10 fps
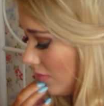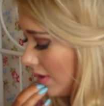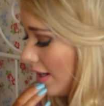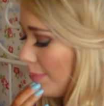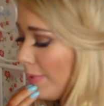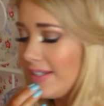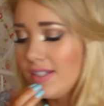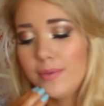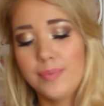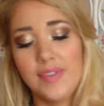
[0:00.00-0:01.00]
I picked
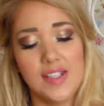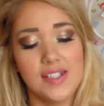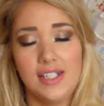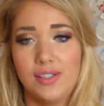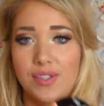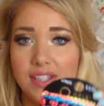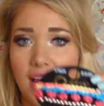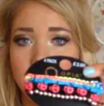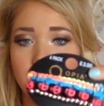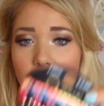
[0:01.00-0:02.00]
up this little
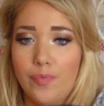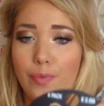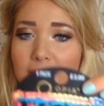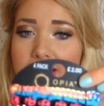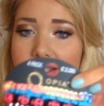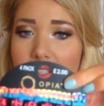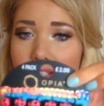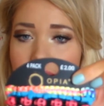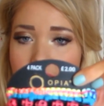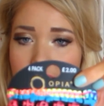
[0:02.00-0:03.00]
set of
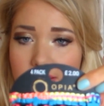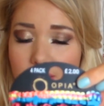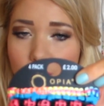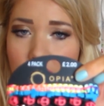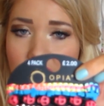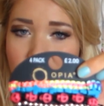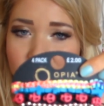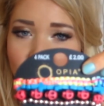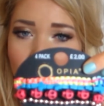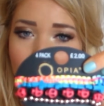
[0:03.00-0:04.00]
bracelets,
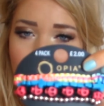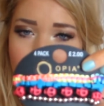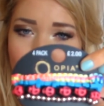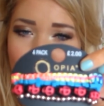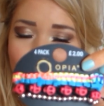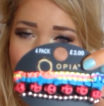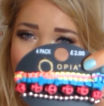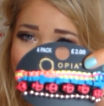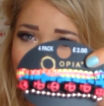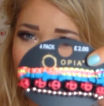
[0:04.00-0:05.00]
which I'm not
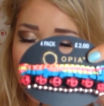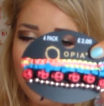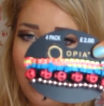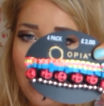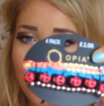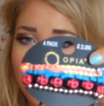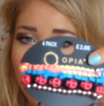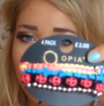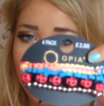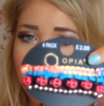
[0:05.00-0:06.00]
really sure about. You
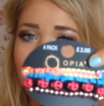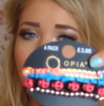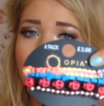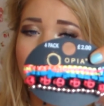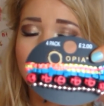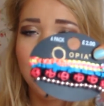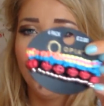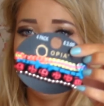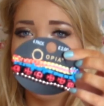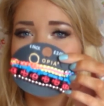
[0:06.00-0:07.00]
get 4
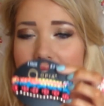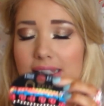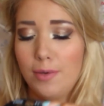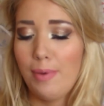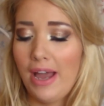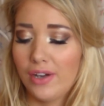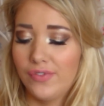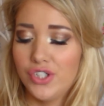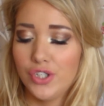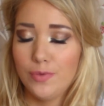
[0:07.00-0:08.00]
little bracelets in a pack
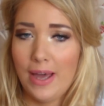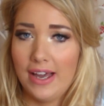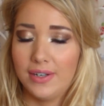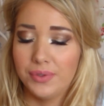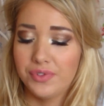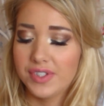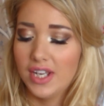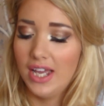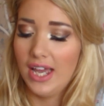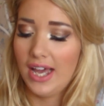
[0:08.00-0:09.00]
for £2,
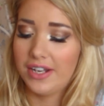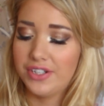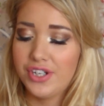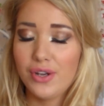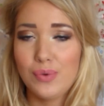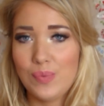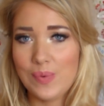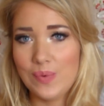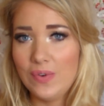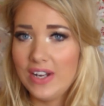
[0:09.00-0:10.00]
and I don't
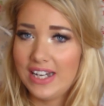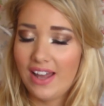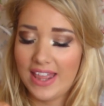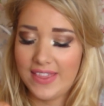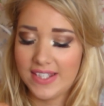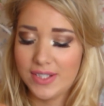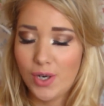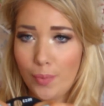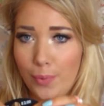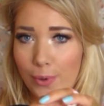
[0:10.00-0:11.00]
really like this
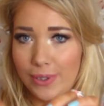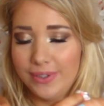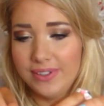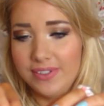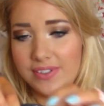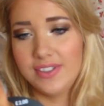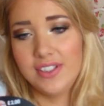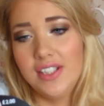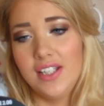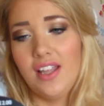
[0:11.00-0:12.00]
top one,
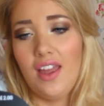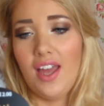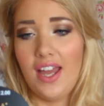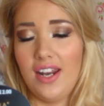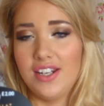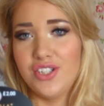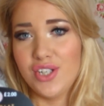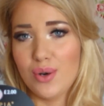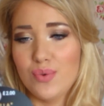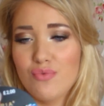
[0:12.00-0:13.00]
and I
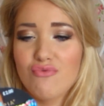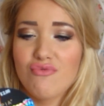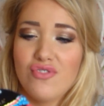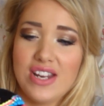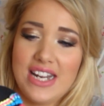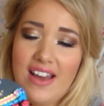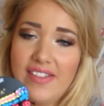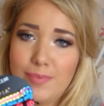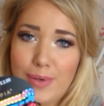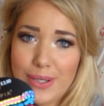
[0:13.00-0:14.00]
don't really like
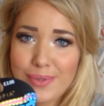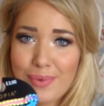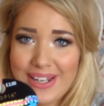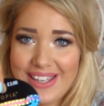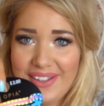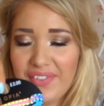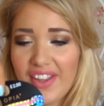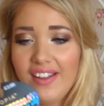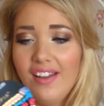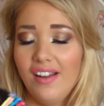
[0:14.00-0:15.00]
this bottom one either.